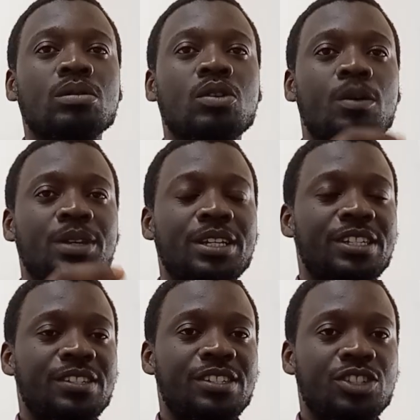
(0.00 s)

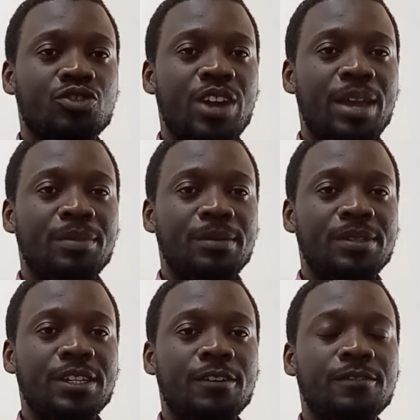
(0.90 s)
communities describe
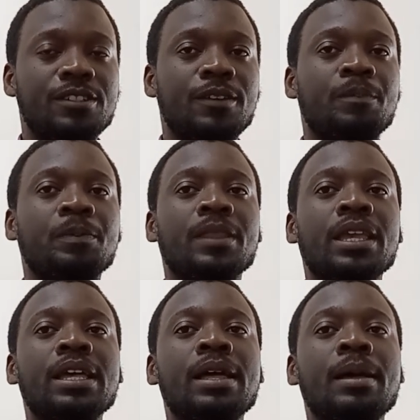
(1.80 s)
themselves.
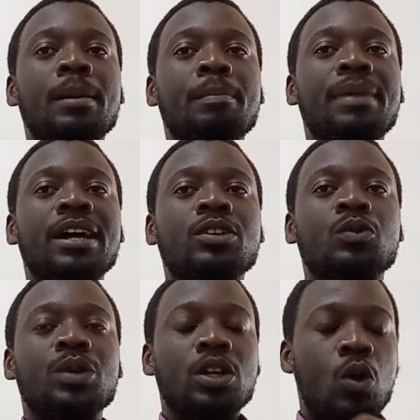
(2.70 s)
But
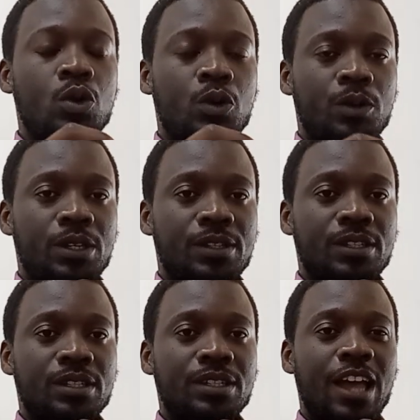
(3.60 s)
we all know
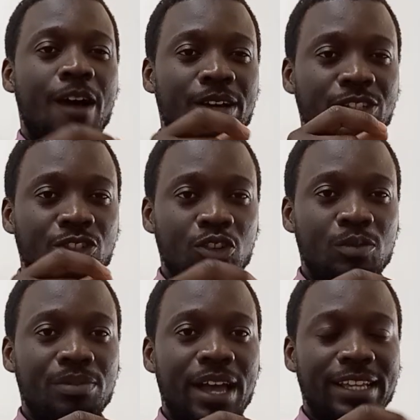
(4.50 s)
this. Our
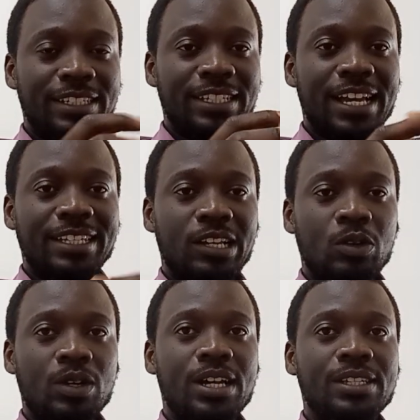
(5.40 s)
job as
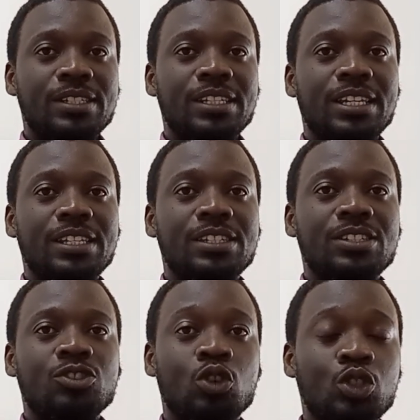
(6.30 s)
catalogers
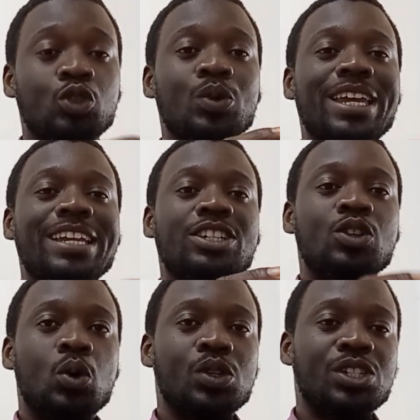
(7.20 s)
is not to
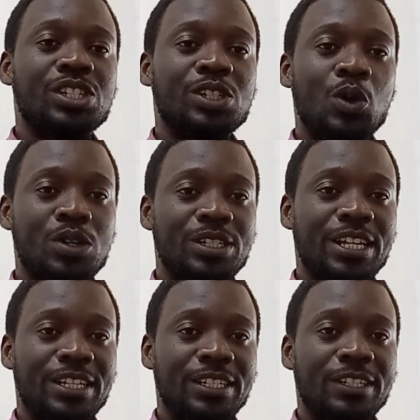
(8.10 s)
endorse
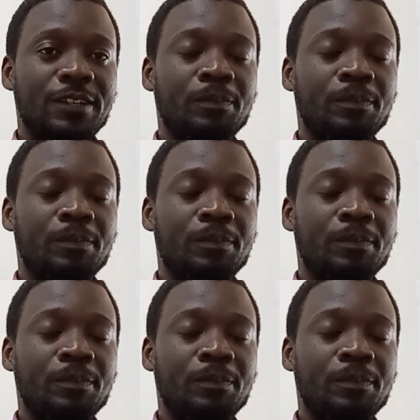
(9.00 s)
content,